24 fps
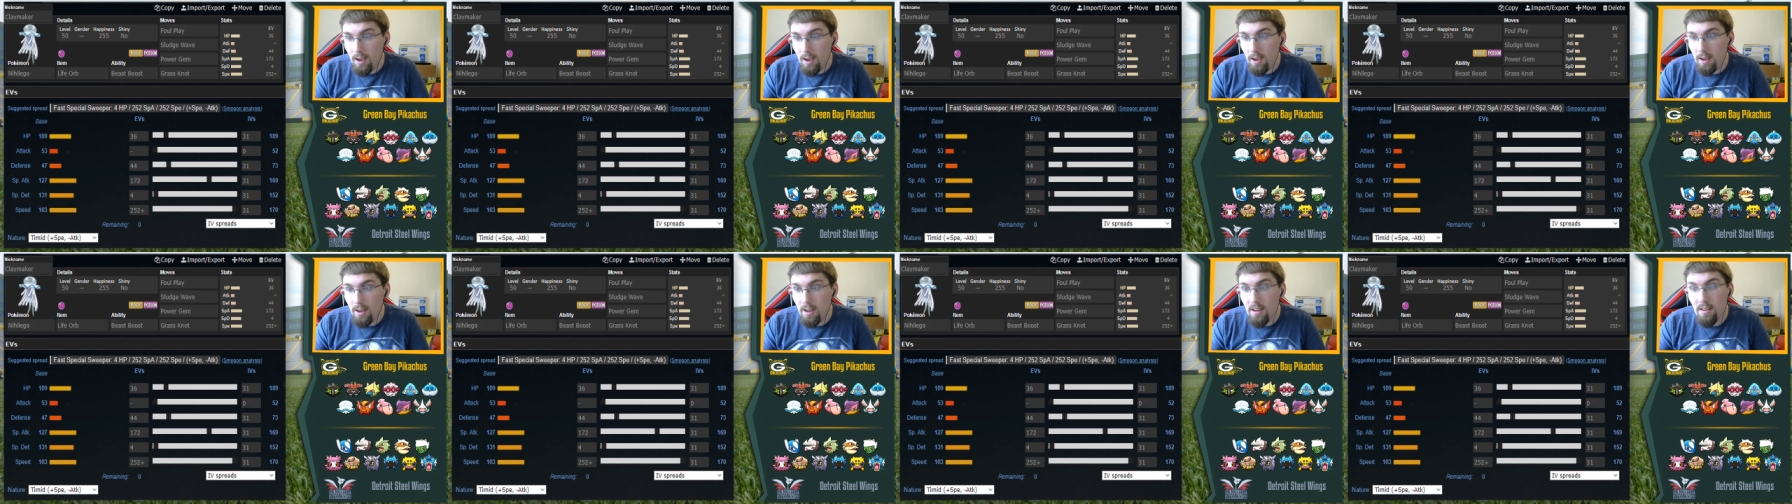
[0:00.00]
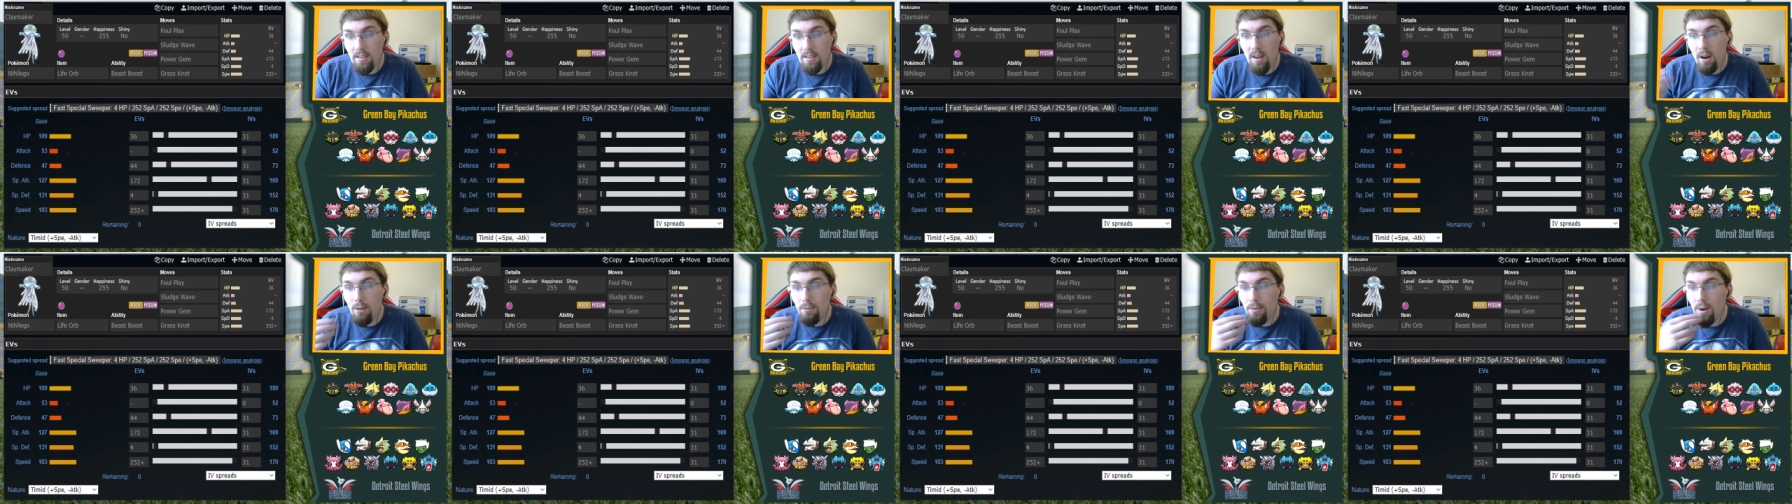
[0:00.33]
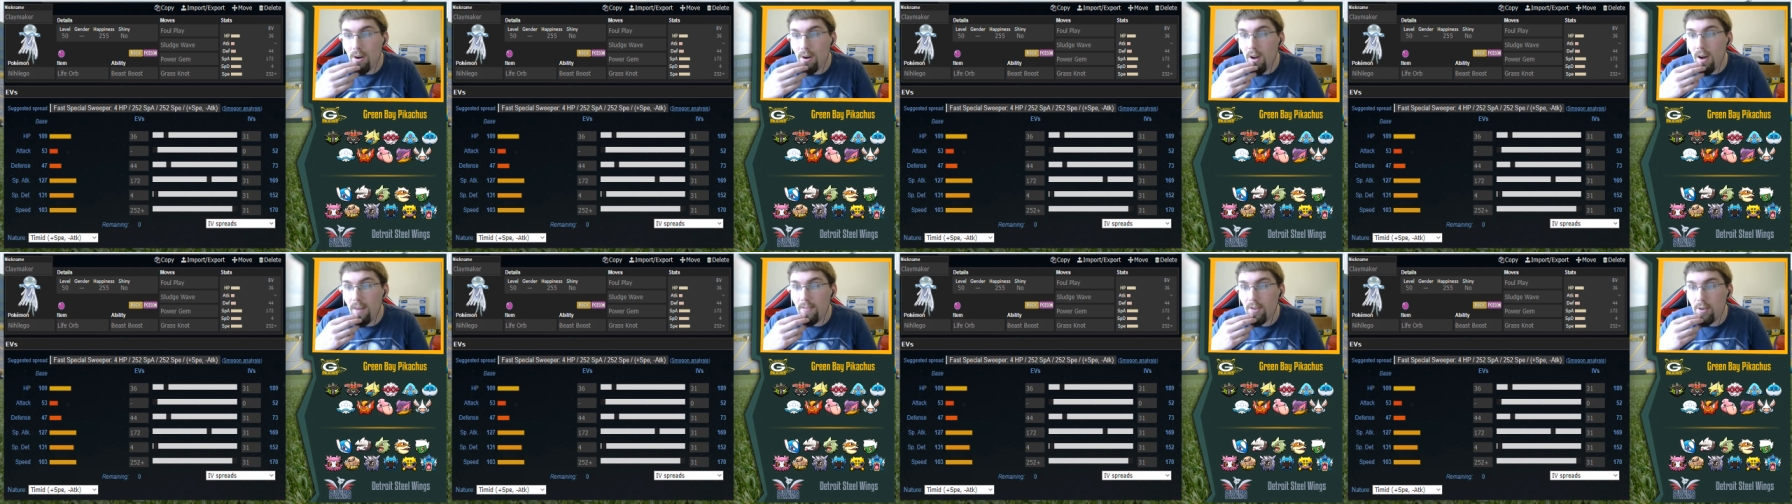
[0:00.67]
And his uh,
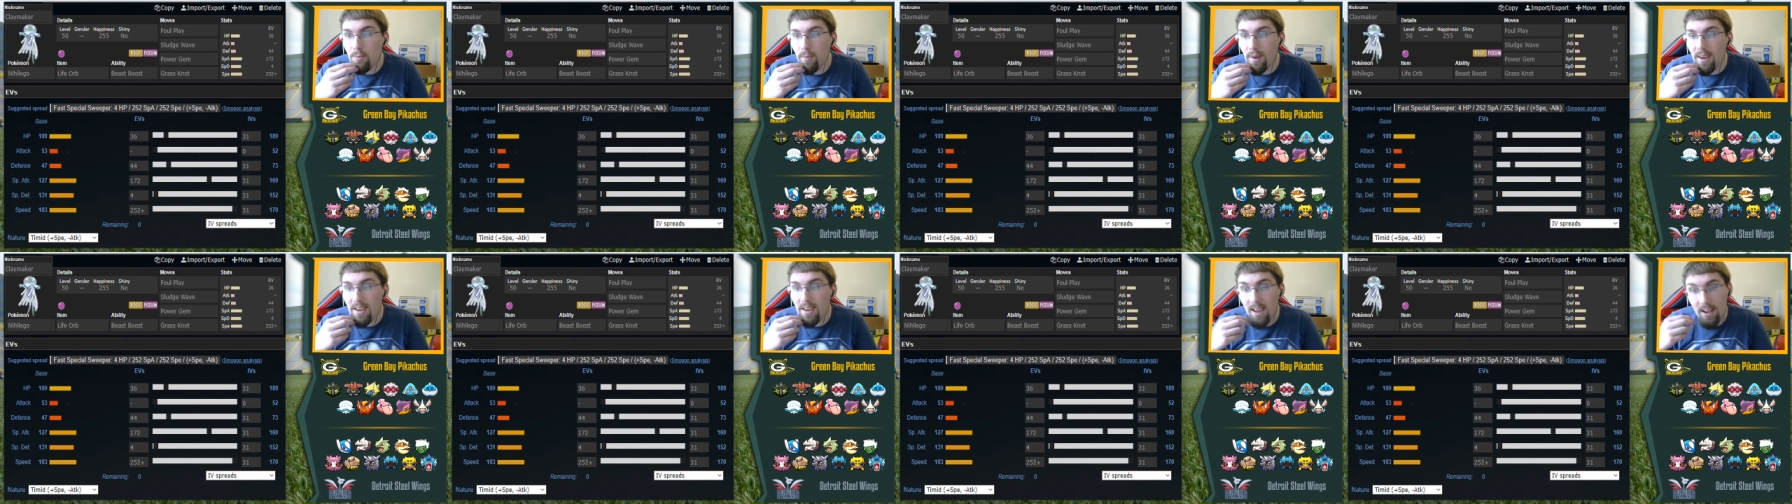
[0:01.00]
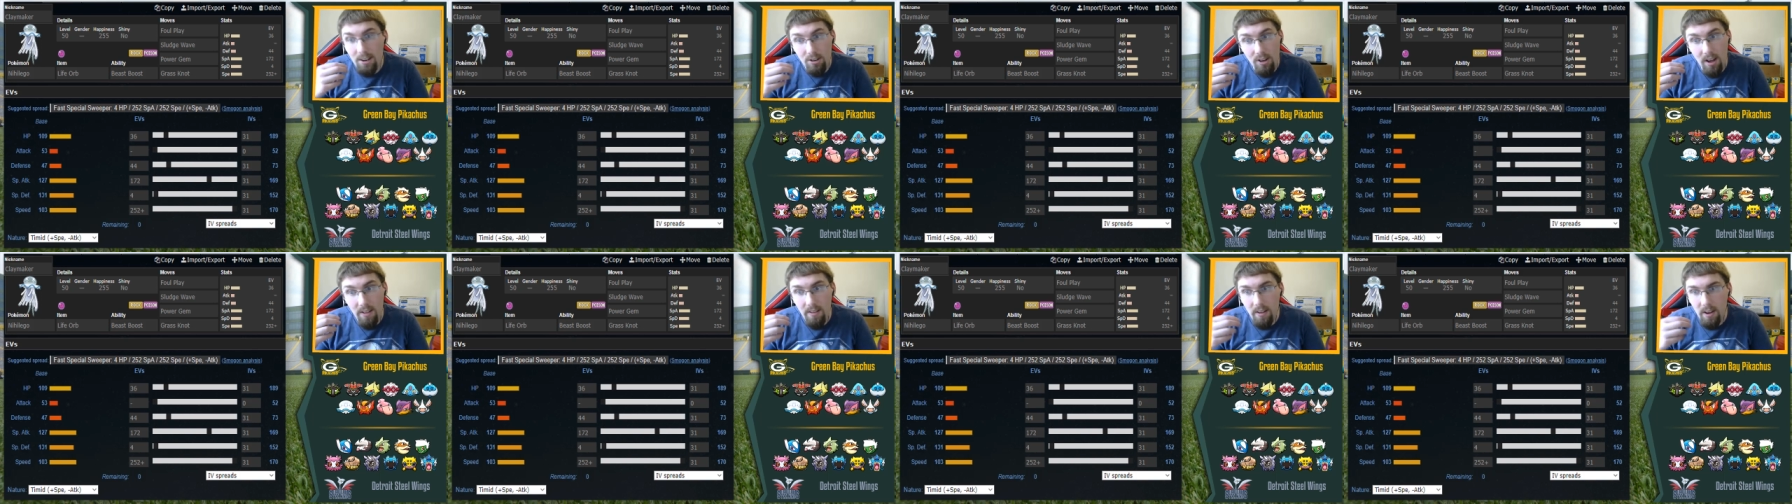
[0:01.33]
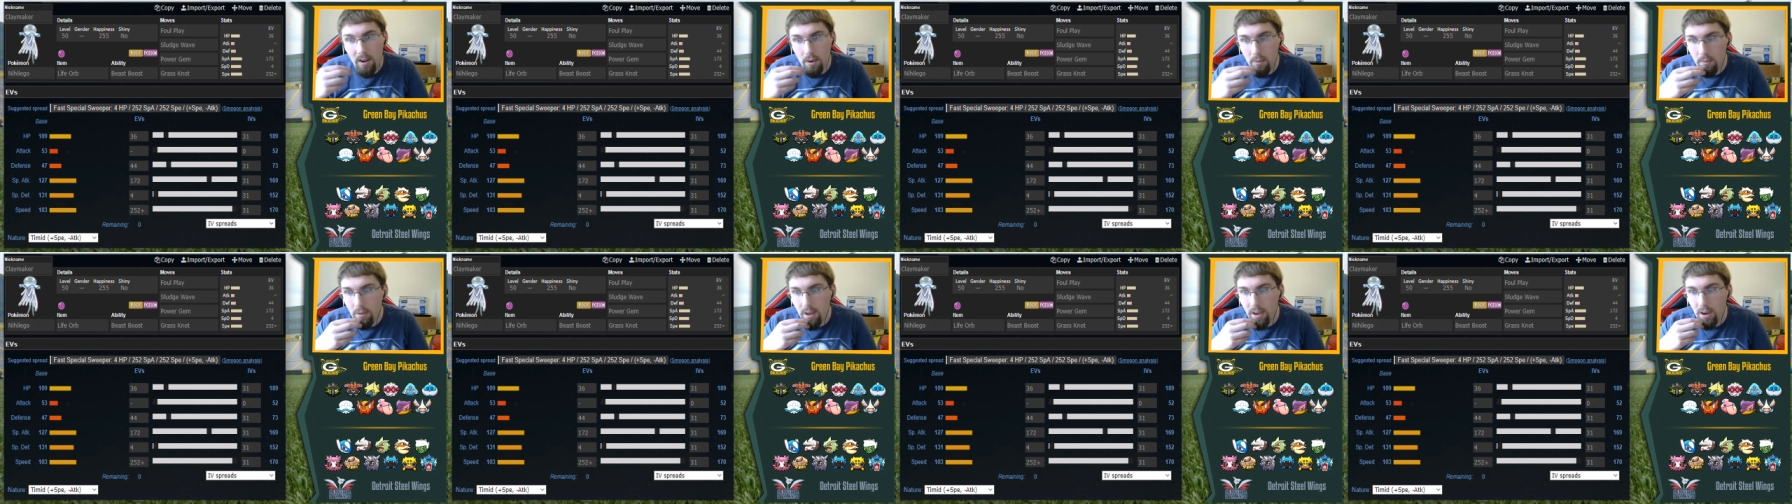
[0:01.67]
front office might catch on
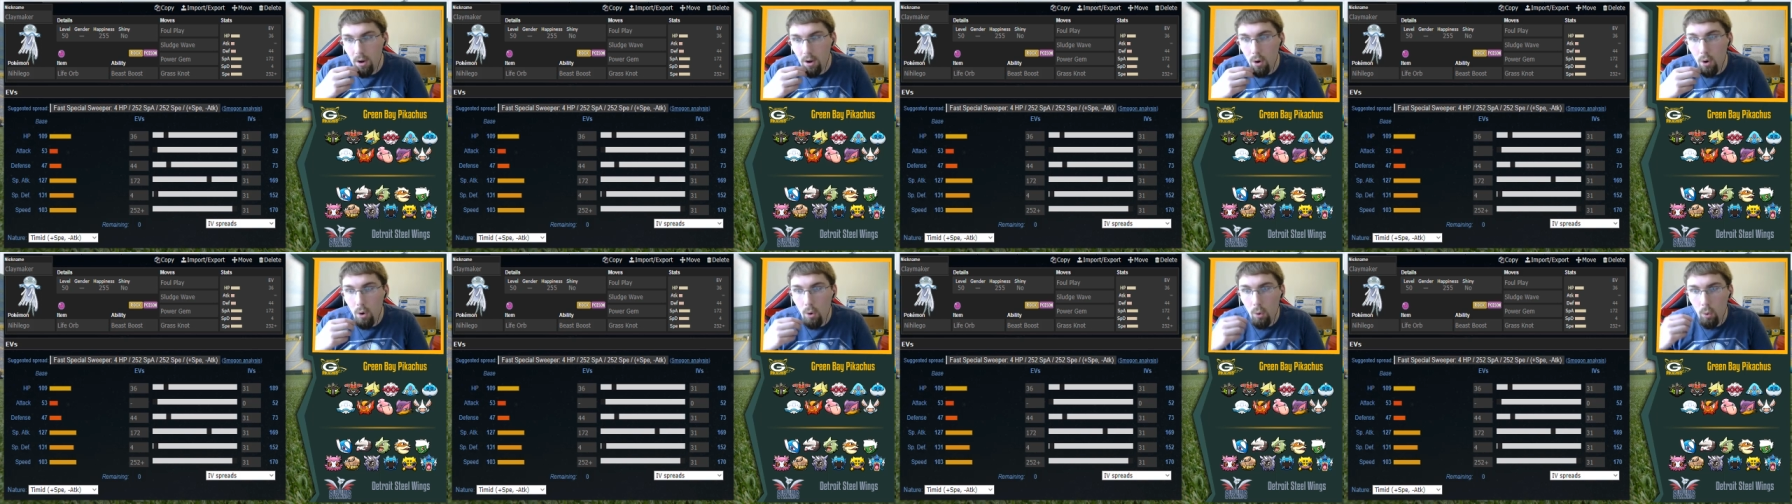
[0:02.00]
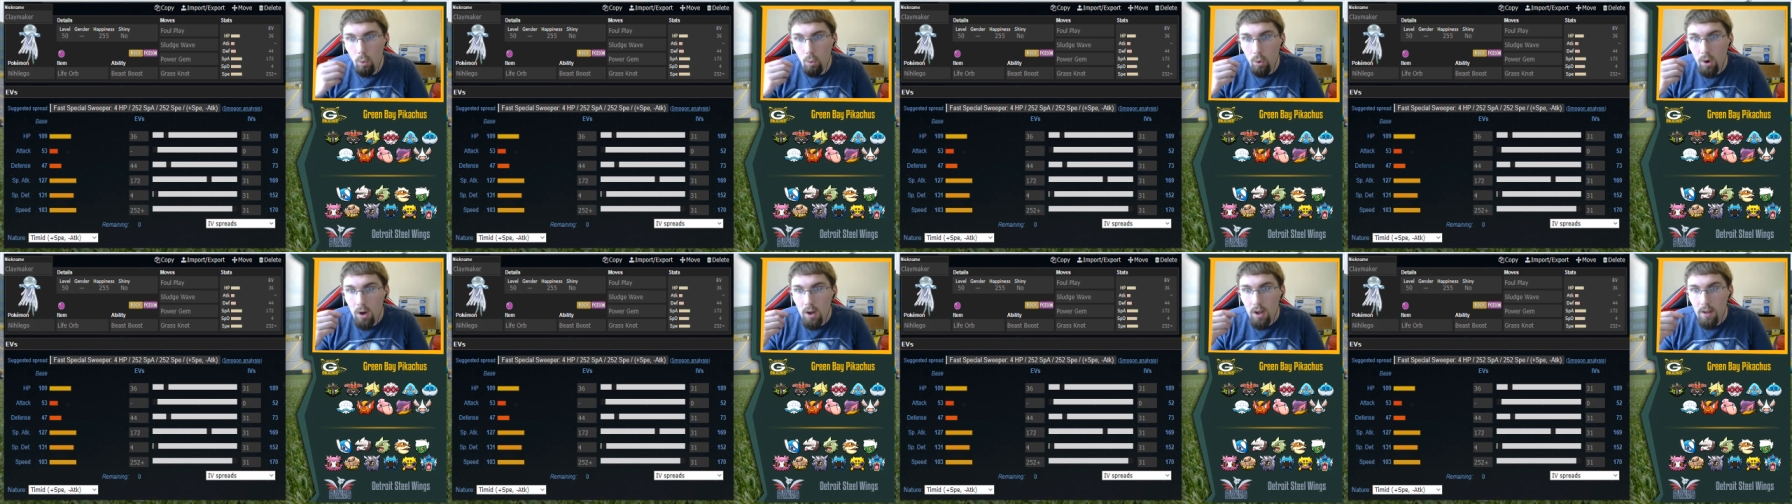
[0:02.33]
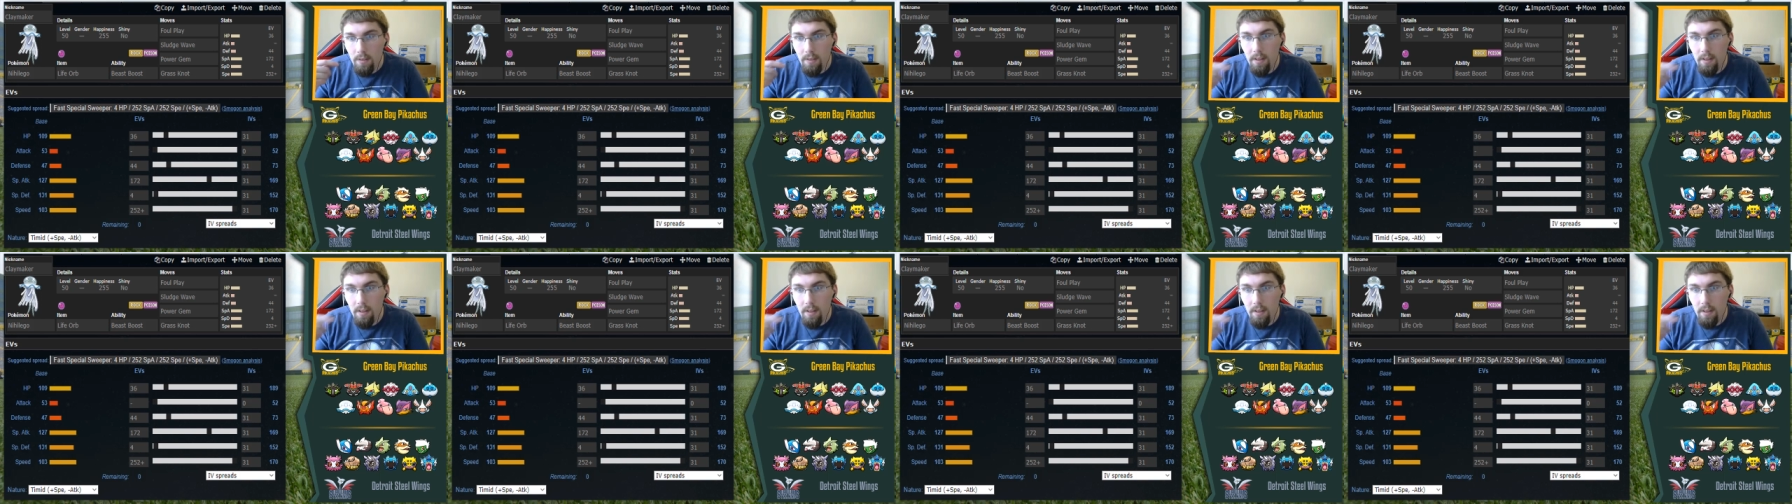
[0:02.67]
that and be like, oh,